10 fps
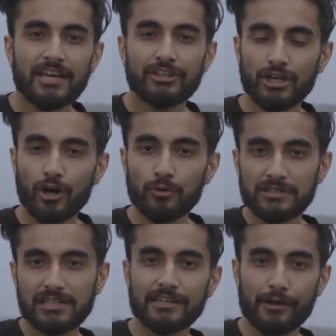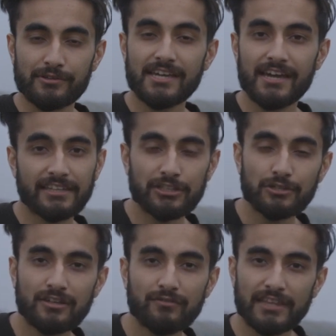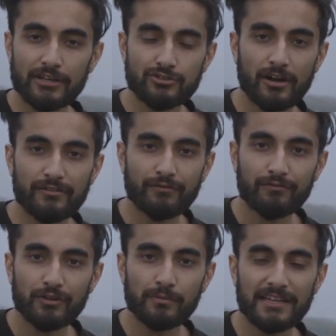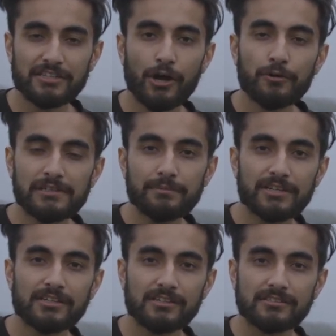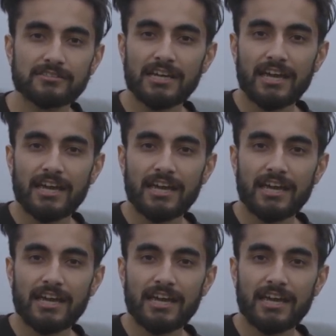The older Clios, yeah, they do give you that driving feel, but that's only because